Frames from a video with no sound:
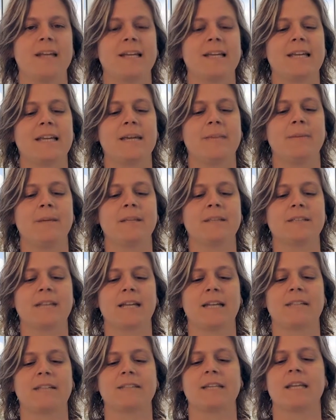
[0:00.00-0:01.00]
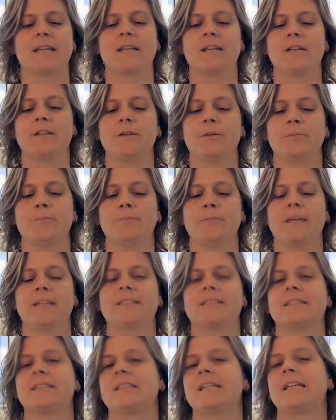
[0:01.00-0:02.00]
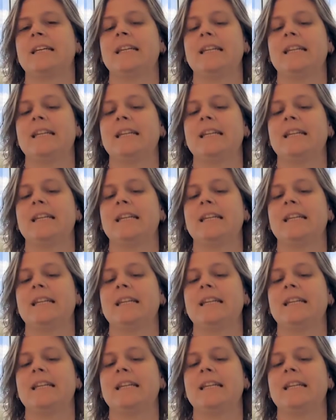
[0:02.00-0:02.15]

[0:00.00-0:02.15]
Keeping tenants in the loop makes it